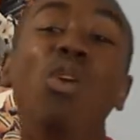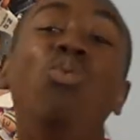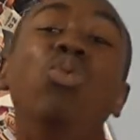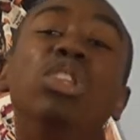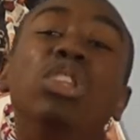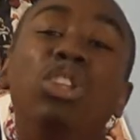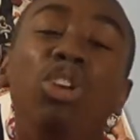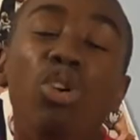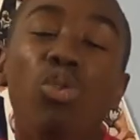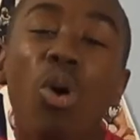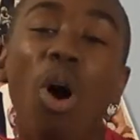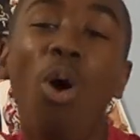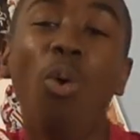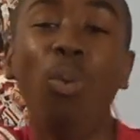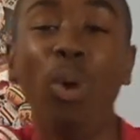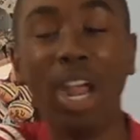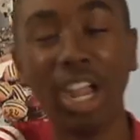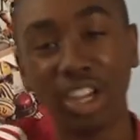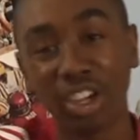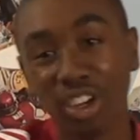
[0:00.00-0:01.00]
with
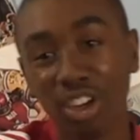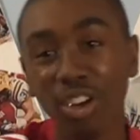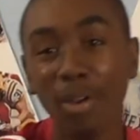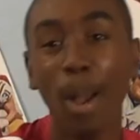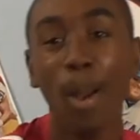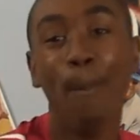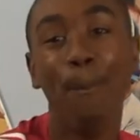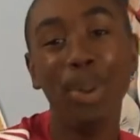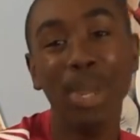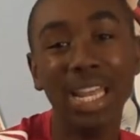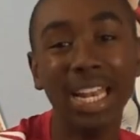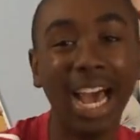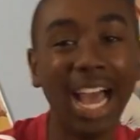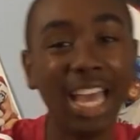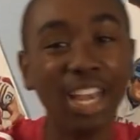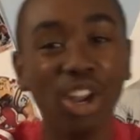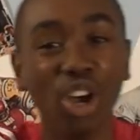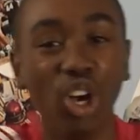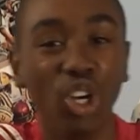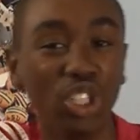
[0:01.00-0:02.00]
2-0 record, beat
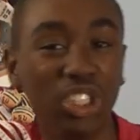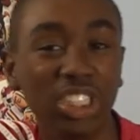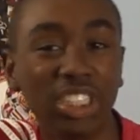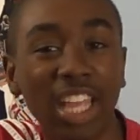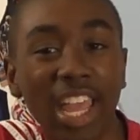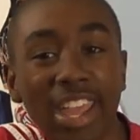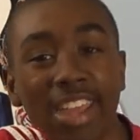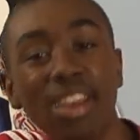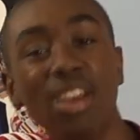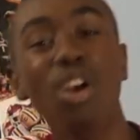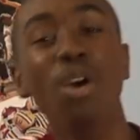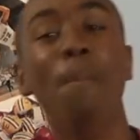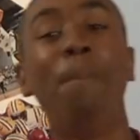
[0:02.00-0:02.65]
Idaho State,